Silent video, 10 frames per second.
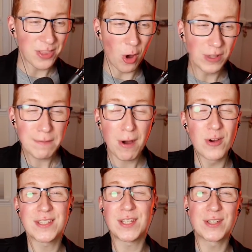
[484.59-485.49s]
And the only
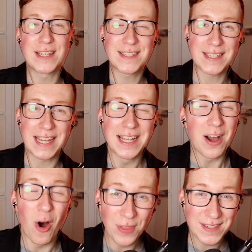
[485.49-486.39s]
posts that you can see
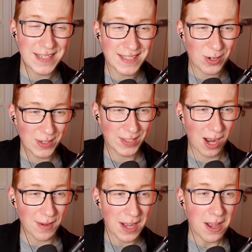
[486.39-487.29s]
on this Discord
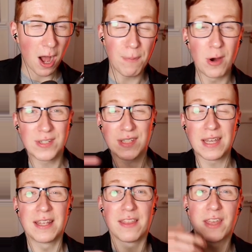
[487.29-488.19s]
server are posts
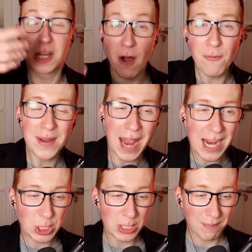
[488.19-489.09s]
that the government
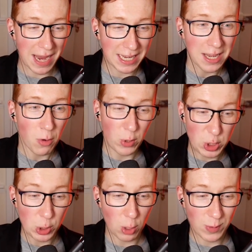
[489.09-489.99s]
actually make,
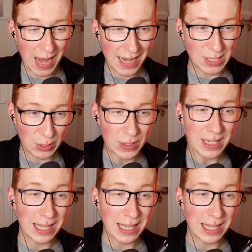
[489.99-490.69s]
which you can react to.